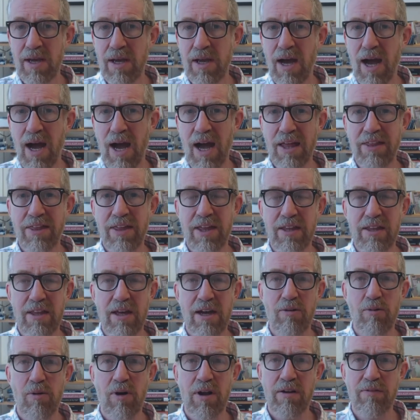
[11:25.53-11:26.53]
I think they're
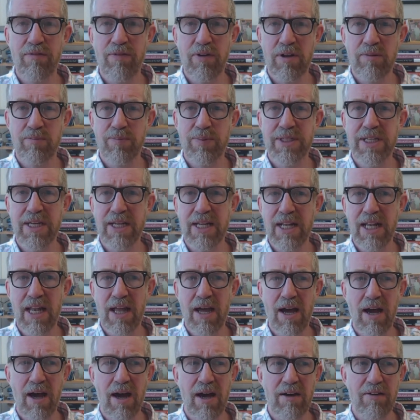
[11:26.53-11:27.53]
wonderful, and particularly
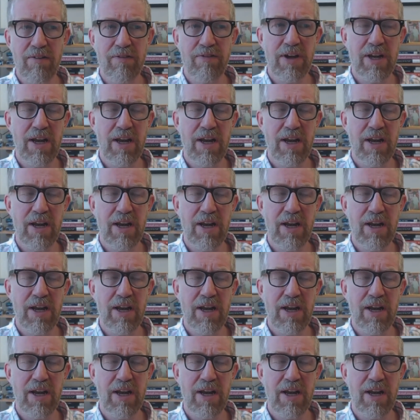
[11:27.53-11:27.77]
Huck Finn.